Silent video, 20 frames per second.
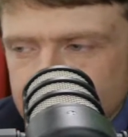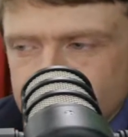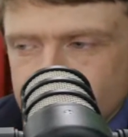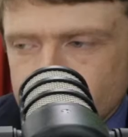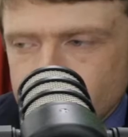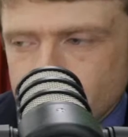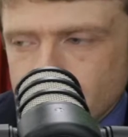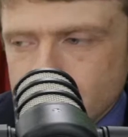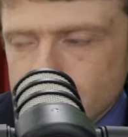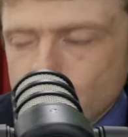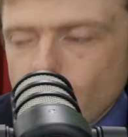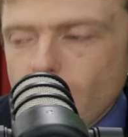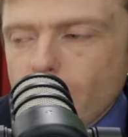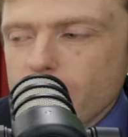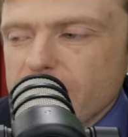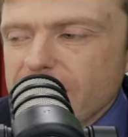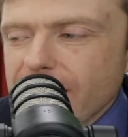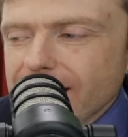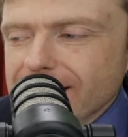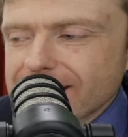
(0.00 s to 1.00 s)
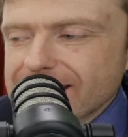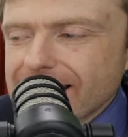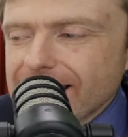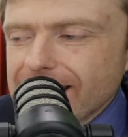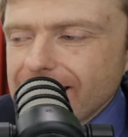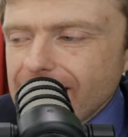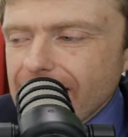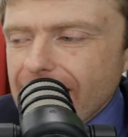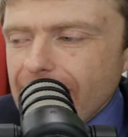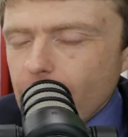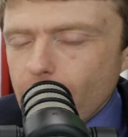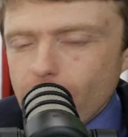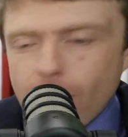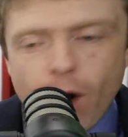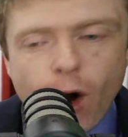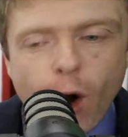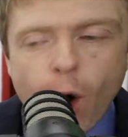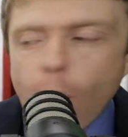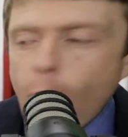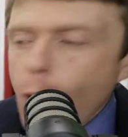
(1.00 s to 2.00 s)
That's why we got to take out
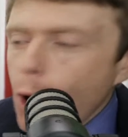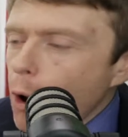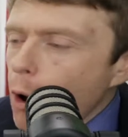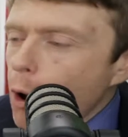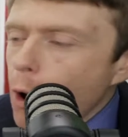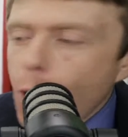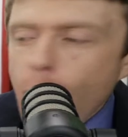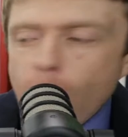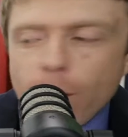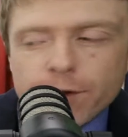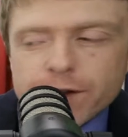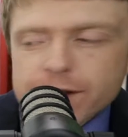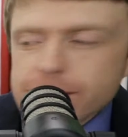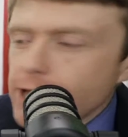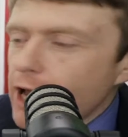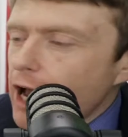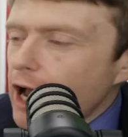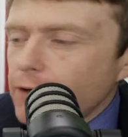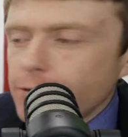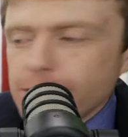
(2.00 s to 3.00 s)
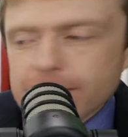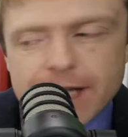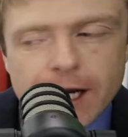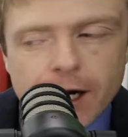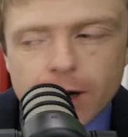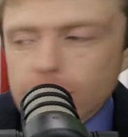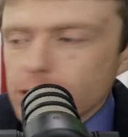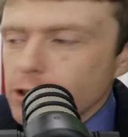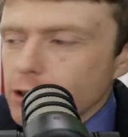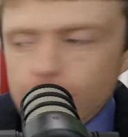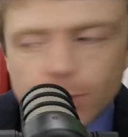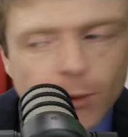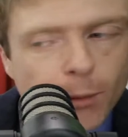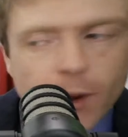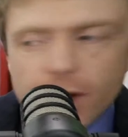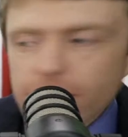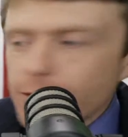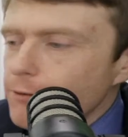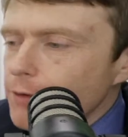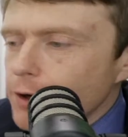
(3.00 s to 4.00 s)
all these ivory tower liberal
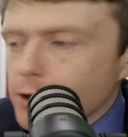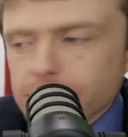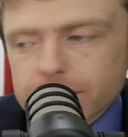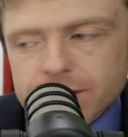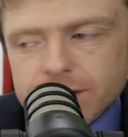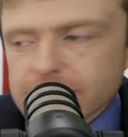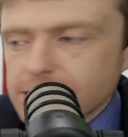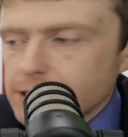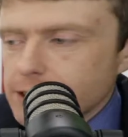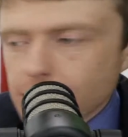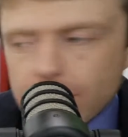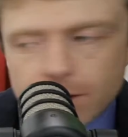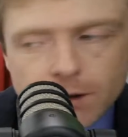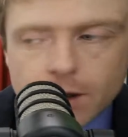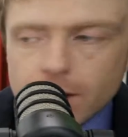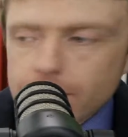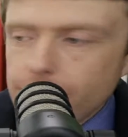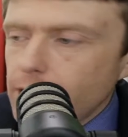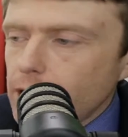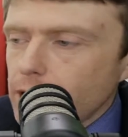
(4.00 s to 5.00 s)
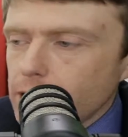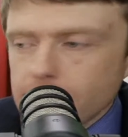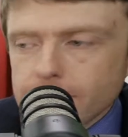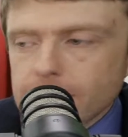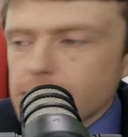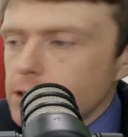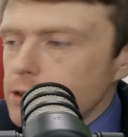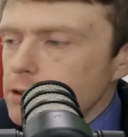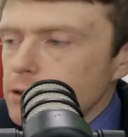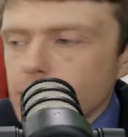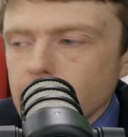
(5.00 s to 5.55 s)
motherfuckers in Silicon Valley, man.